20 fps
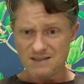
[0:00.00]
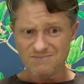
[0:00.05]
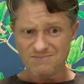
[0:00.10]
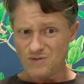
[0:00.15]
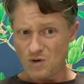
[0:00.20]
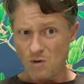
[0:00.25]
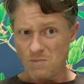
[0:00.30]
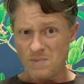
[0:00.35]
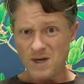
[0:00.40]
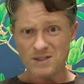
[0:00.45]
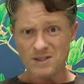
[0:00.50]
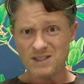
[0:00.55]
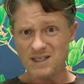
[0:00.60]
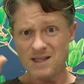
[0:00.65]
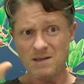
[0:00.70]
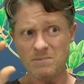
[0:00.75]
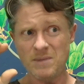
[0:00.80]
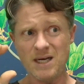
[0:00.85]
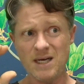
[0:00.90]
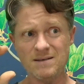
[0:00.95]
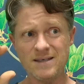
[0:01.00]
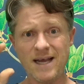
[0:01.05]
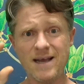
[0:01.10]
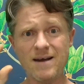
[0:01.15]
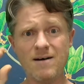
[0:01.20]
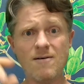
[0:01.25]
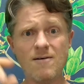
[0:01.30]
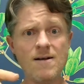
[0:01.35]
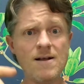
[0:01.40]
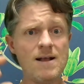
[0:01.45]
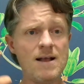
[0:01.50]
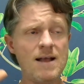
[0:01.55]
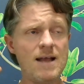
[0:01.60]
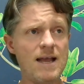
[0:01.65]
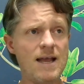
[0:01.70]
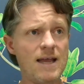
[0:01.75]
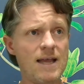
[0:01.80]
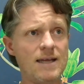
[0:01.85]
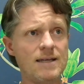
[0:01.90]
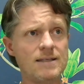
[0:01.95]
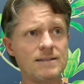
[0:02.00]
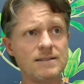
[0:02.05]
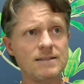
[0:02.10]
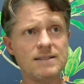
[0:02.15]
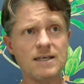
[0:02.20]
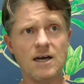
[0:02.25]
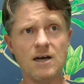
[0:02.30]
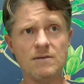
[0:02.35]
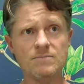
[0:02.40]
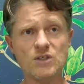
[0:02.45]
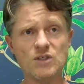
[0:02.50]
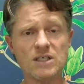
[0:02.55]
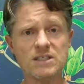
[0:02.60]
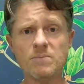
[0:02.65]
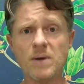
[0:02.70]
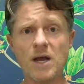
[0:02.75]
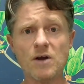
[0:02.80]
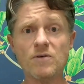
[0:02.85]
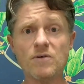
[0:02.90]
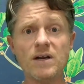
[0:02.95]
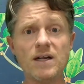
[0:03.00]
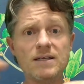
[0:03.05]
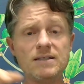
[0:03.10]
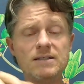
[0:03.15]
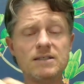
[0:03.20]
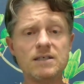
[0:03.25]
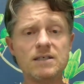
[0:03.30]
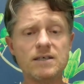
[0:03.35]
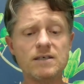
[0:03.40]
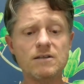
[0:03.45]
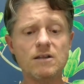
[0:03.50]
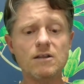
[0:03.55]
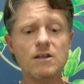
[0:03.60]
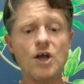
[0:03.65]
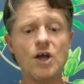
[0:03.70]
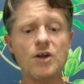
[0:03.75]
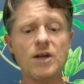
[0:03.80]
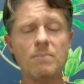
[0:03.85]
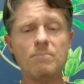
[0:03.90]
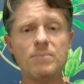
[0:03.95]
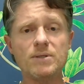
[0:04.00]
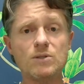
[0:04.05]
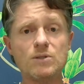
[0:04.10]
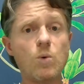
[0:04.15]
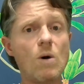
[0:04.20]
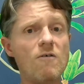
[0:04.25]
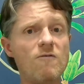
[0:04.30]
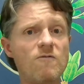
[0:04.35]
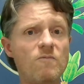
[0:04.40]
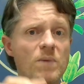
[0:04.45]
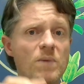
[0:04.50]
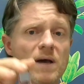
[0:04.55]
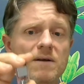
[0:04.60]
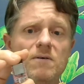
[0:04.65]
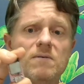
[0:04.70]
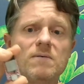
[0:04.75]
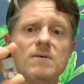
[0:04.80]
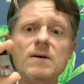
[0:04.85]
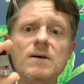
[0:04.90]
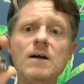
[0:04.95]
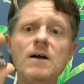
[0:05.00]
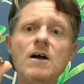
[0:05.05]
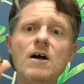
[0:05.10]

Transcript: almost in the mail now, and just about ready to load up a 12-panel